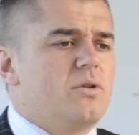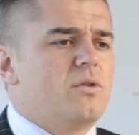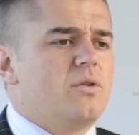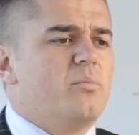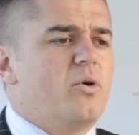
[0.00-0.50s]

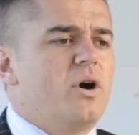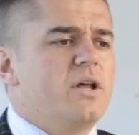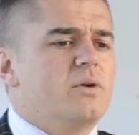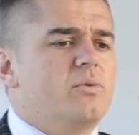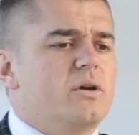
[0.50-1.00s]
The
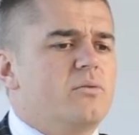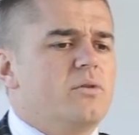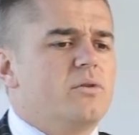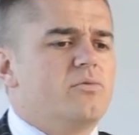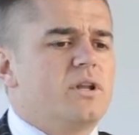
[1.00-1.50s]
buyer that we're
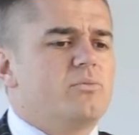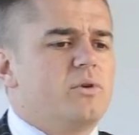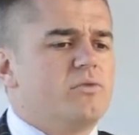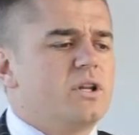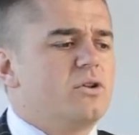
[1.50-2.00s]

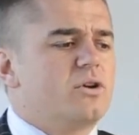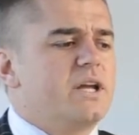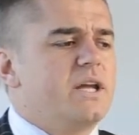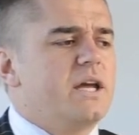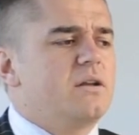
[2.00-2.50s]
really
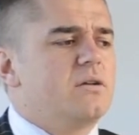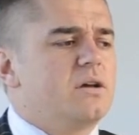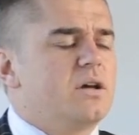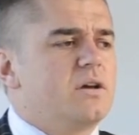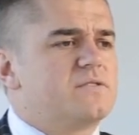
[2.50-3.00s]
looking at,
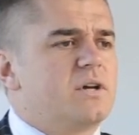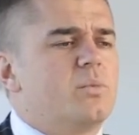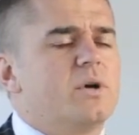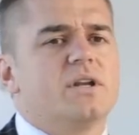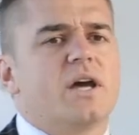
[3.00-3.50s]
if
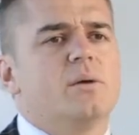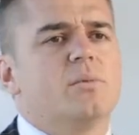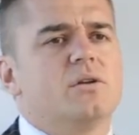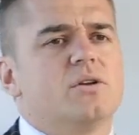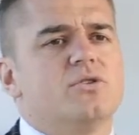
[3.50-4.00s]
someone came
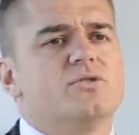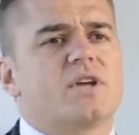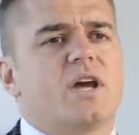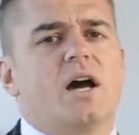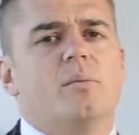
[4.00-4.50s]
in, a used
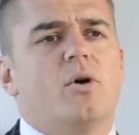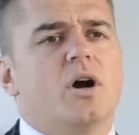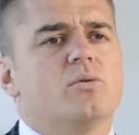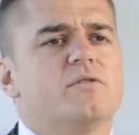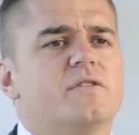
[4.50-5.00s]
car
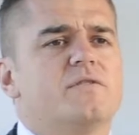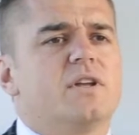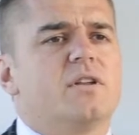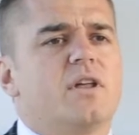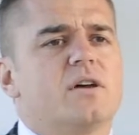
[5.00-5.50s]
buyer with
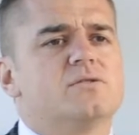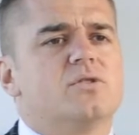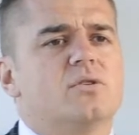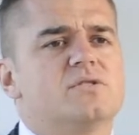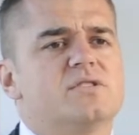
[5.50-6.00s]
$15,000
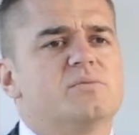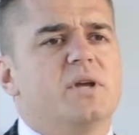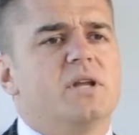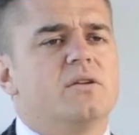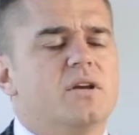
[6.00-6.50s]
to
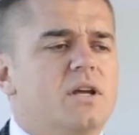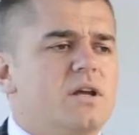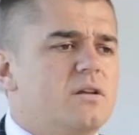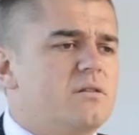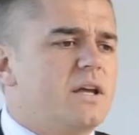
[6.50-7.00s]
spend,
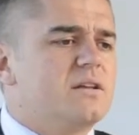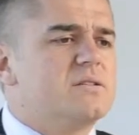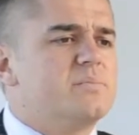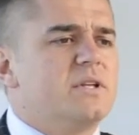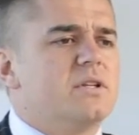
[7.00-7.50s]
they can
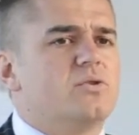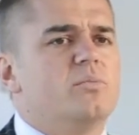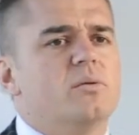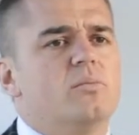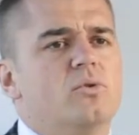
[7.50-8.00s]
spend a little
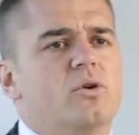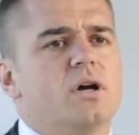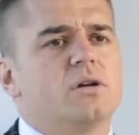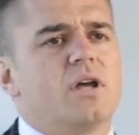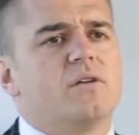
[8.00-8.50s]
bit more,
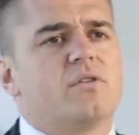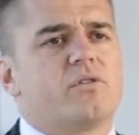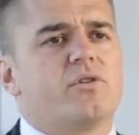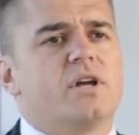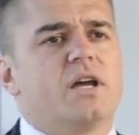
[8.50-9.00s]
have a
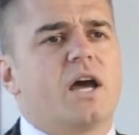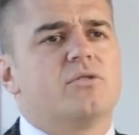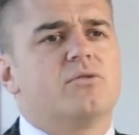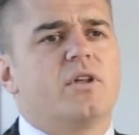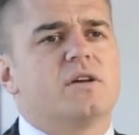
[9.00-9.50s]
3-year,
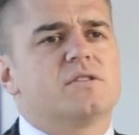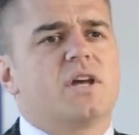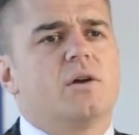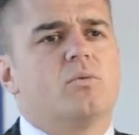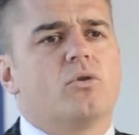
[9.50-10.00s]

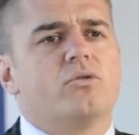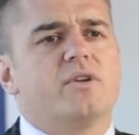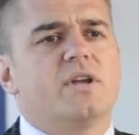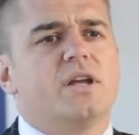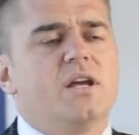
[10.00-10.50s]
100,000k
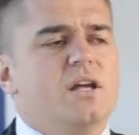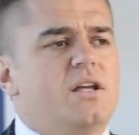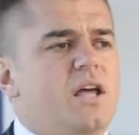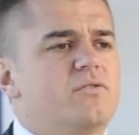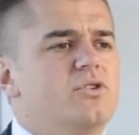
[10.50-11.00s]
warranty,
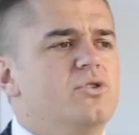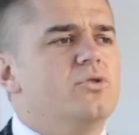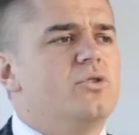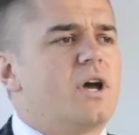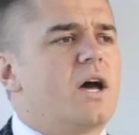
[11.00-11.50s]
have a
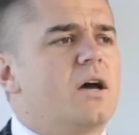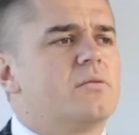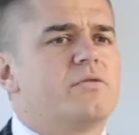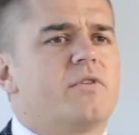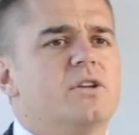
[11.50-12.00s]
new
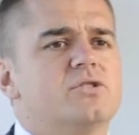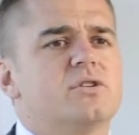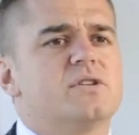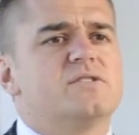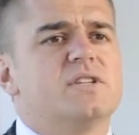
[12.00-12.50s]
car
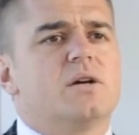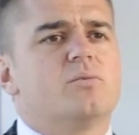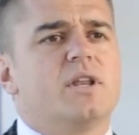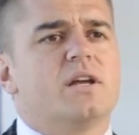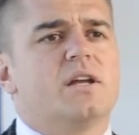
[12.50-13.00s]
franchise set up
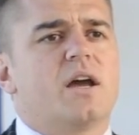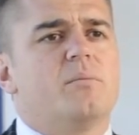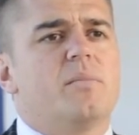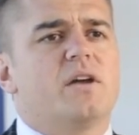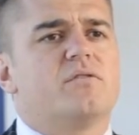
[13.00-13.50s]
where they can
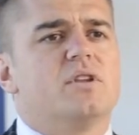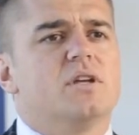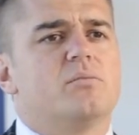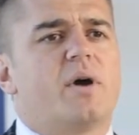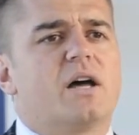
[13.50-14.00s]
come back for
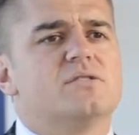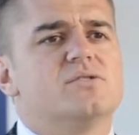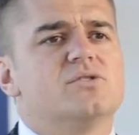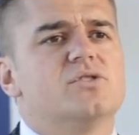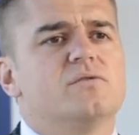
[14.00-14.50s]
their parts
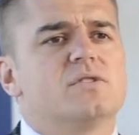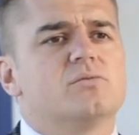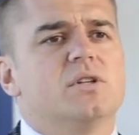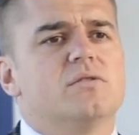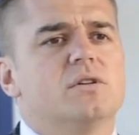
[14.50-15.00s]
and service
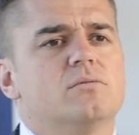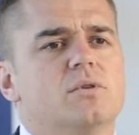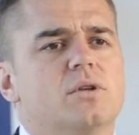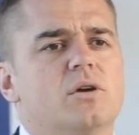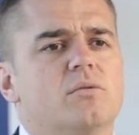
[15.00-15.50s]
whenever
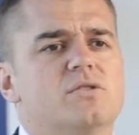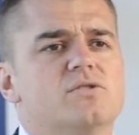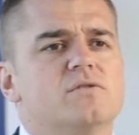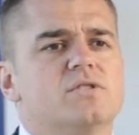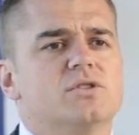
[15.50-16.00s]
their
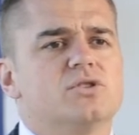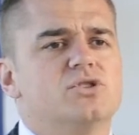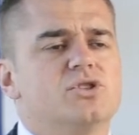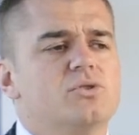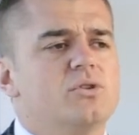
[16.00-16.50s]
servicing is
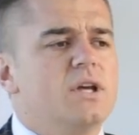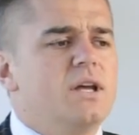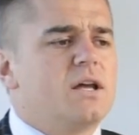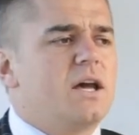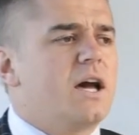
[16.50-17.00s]
due,
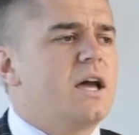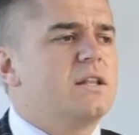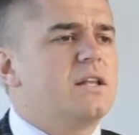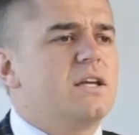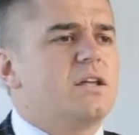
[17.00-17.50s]

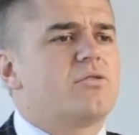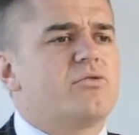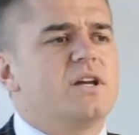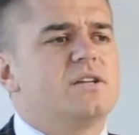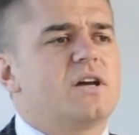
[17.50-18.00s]
and they get
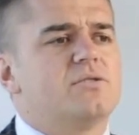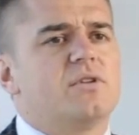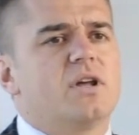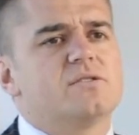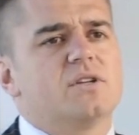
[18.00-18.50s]
3 years,
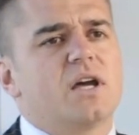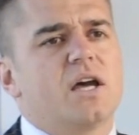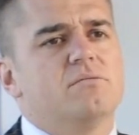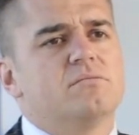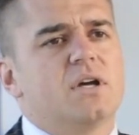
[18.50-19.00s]

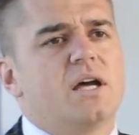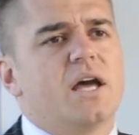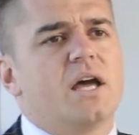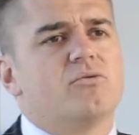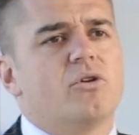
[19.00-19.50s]
100,000k
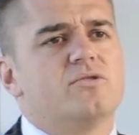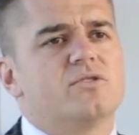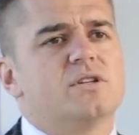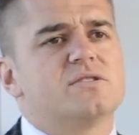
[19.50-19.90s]
AA roadside